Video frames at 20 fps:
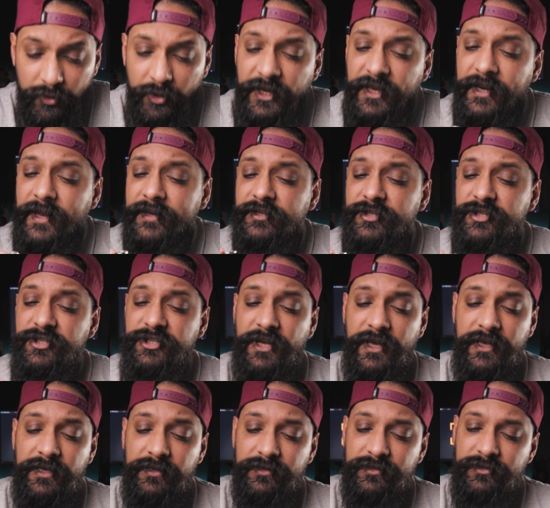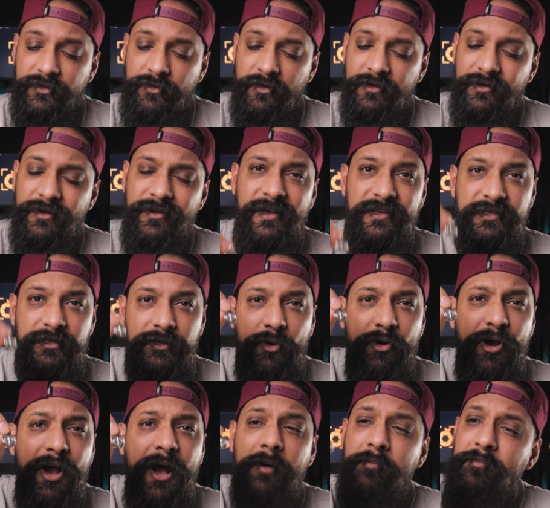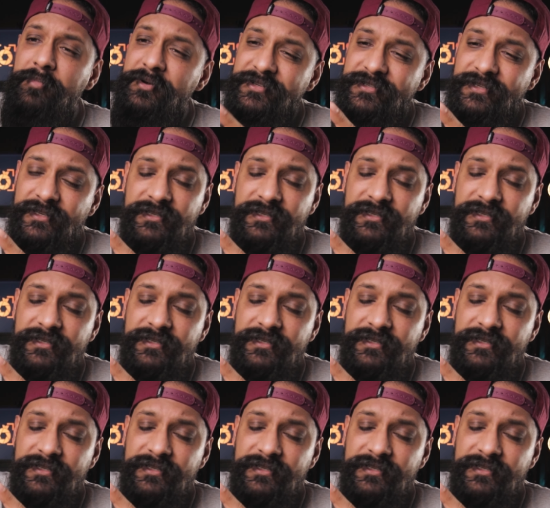looking at this chain, it's got a nice little compass